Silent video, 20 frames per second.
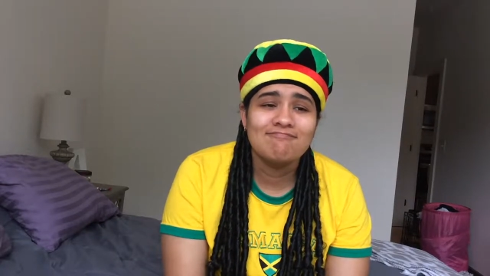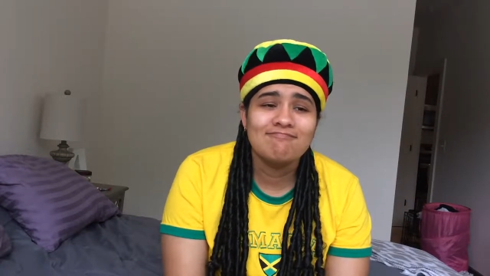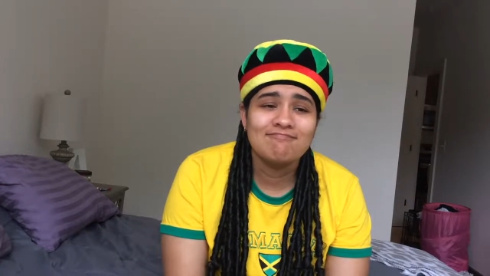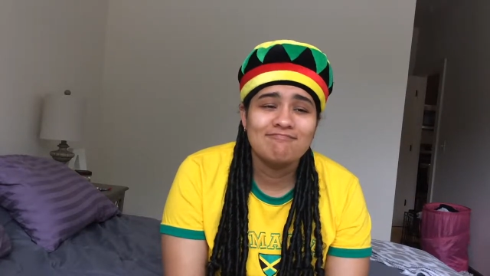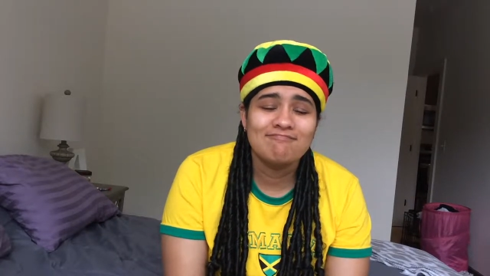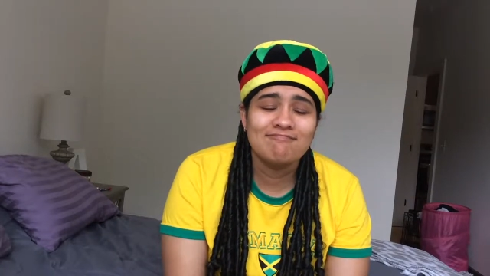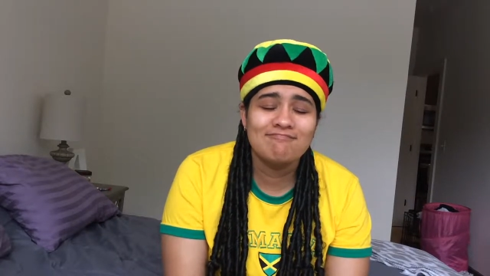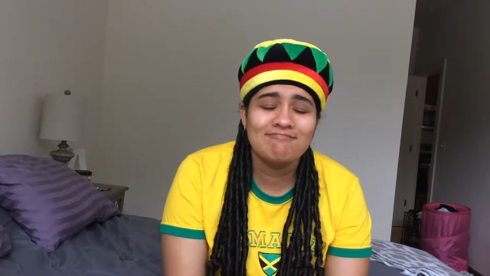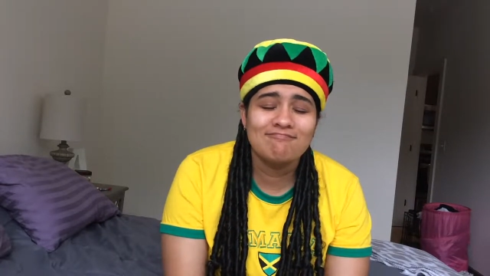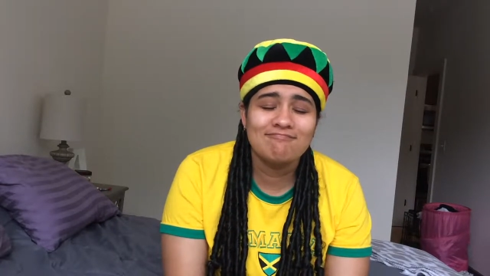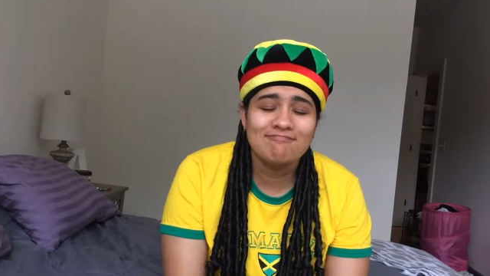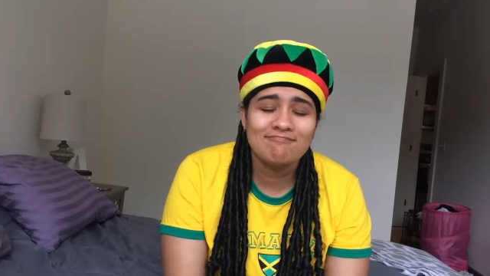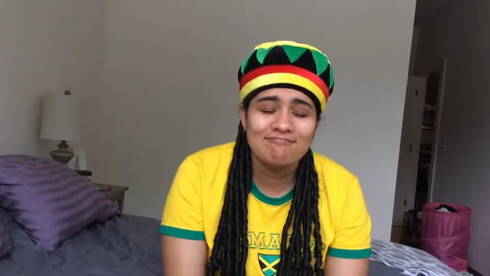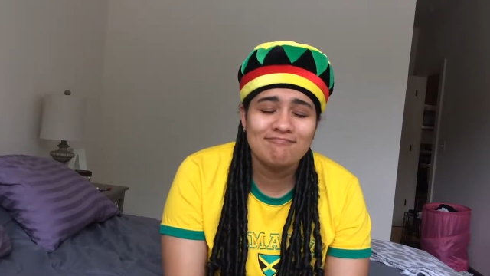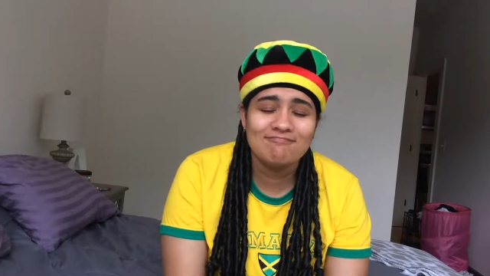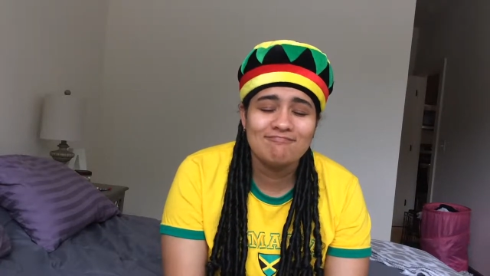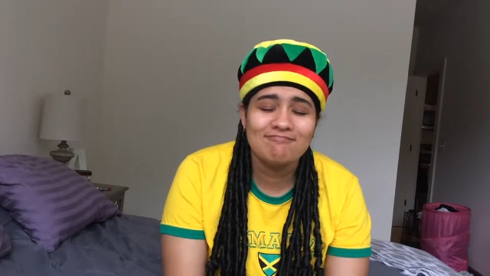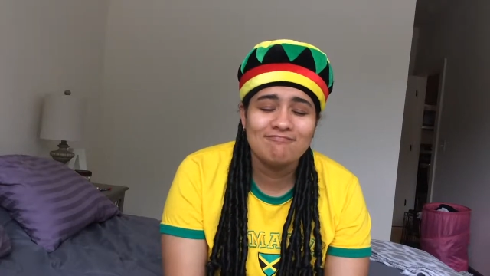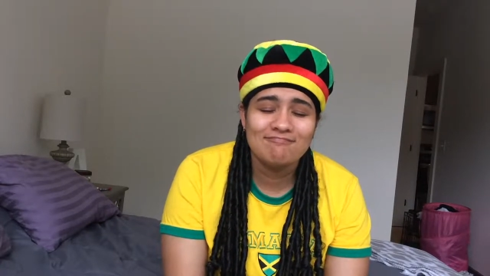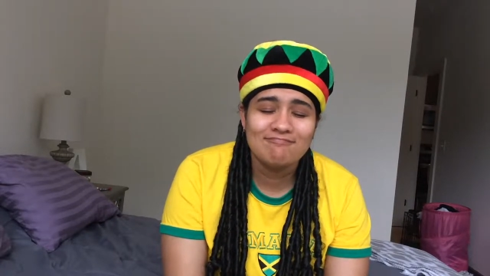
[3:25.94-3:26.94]

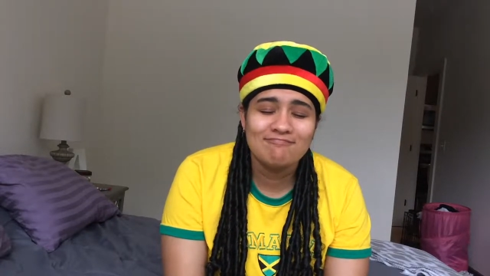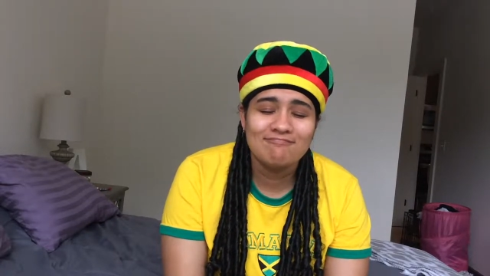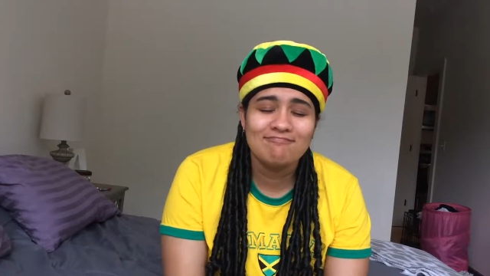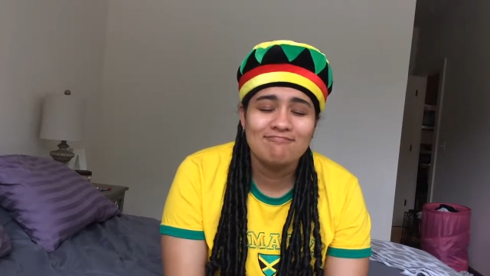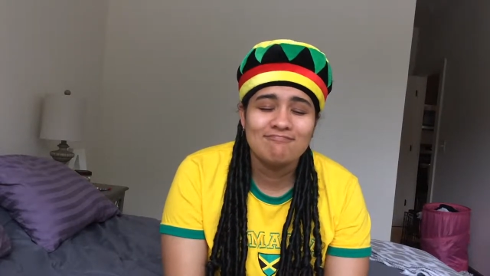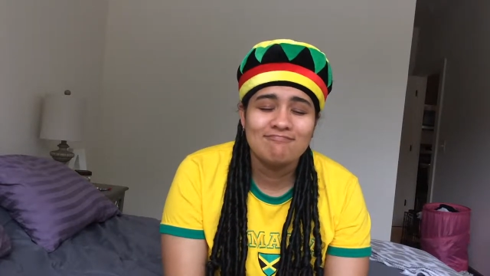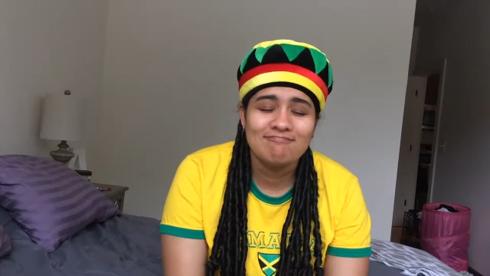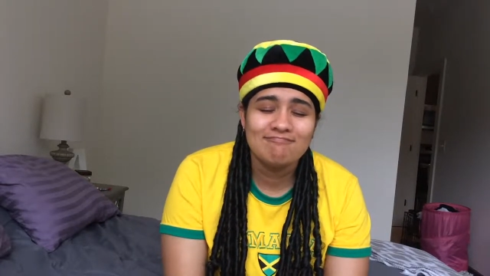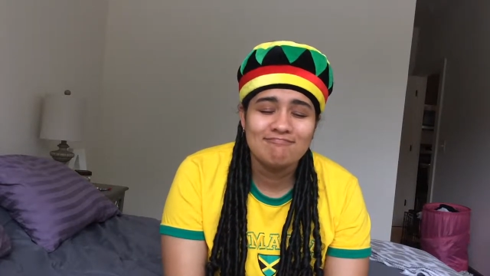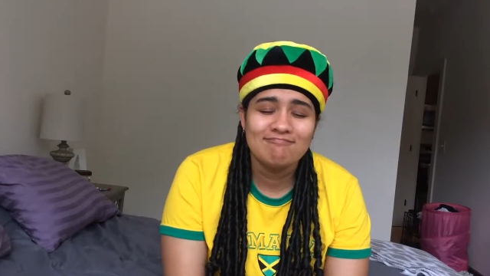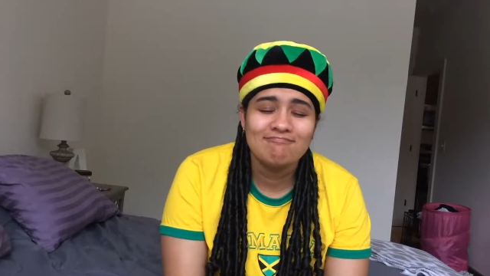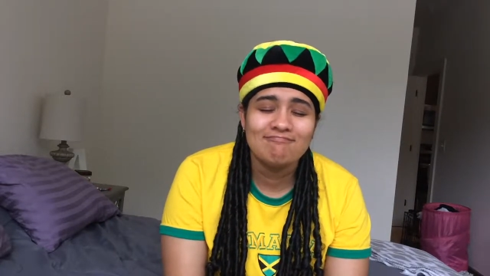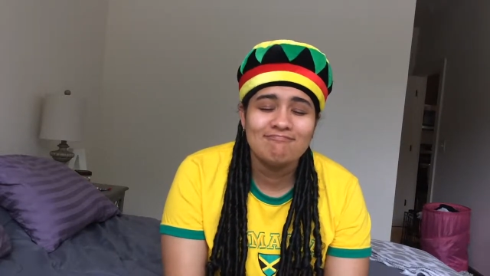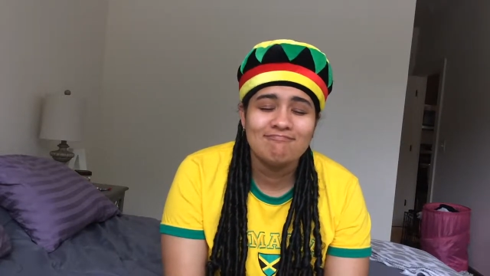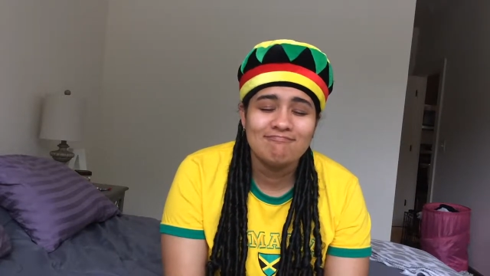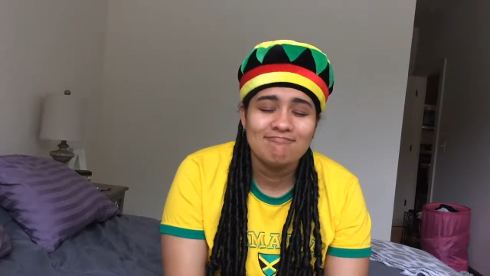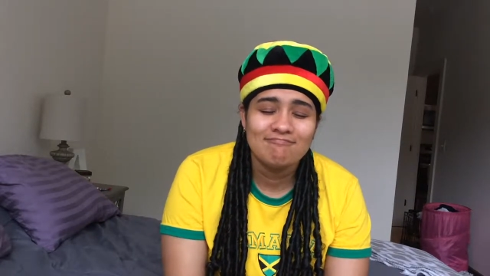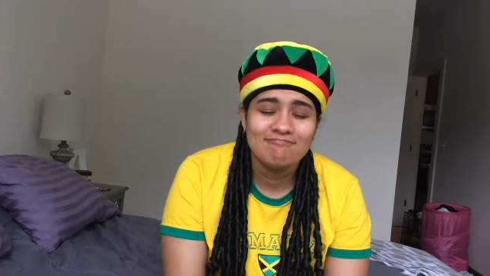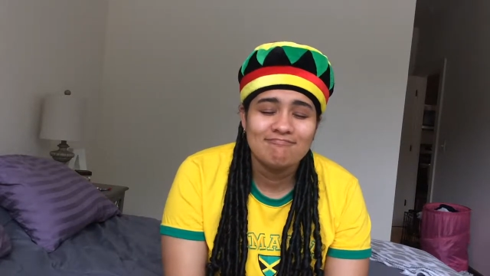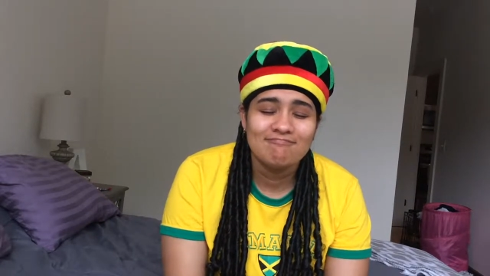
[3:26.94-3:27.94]

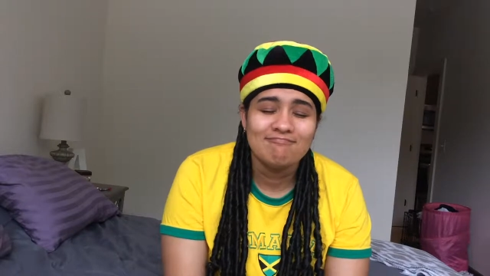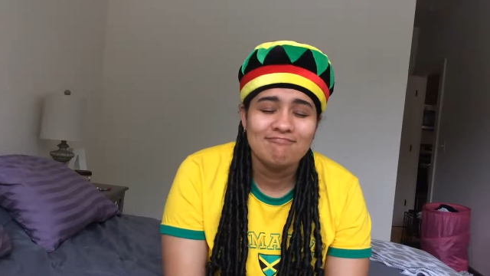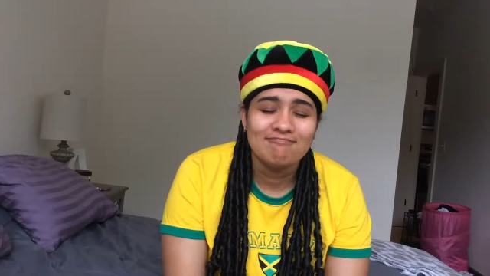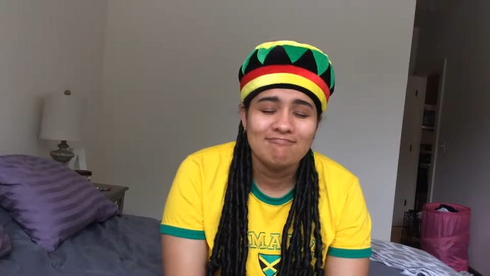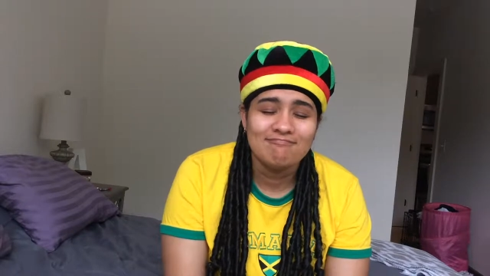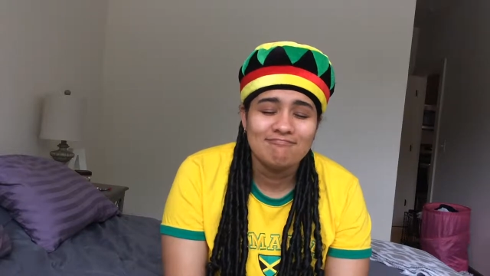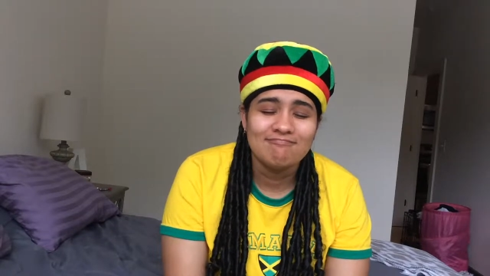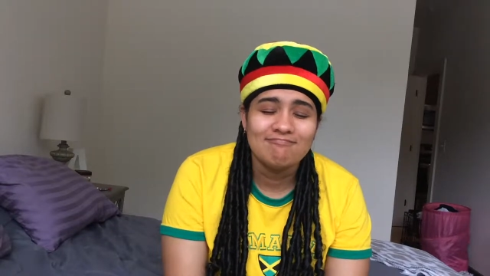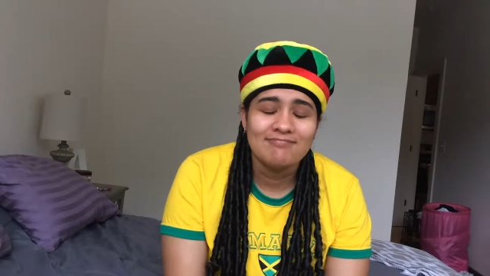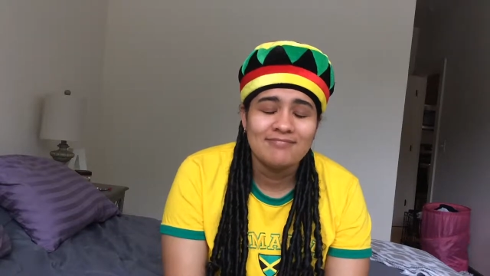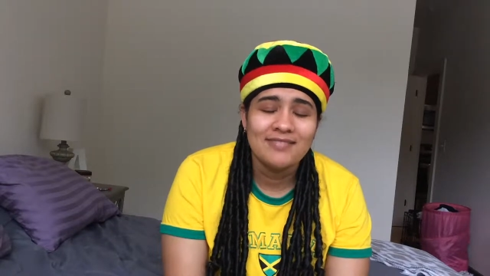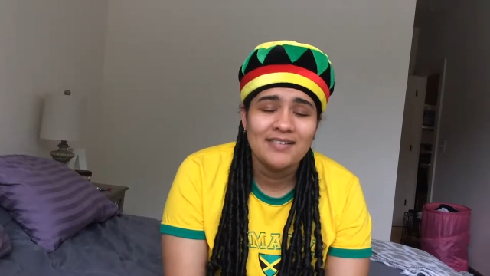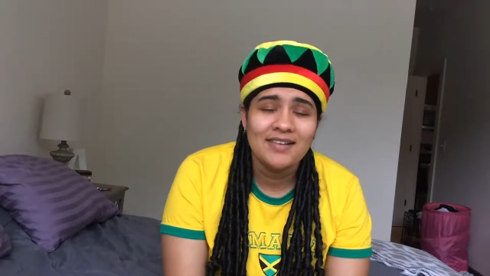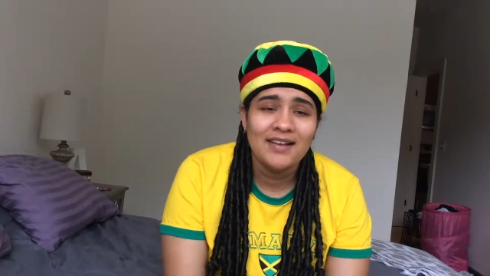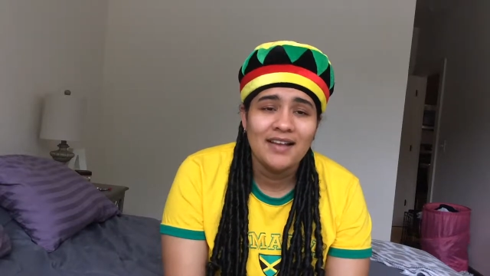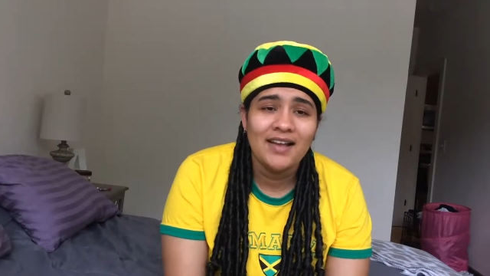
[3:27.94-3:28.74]
Nothing is said.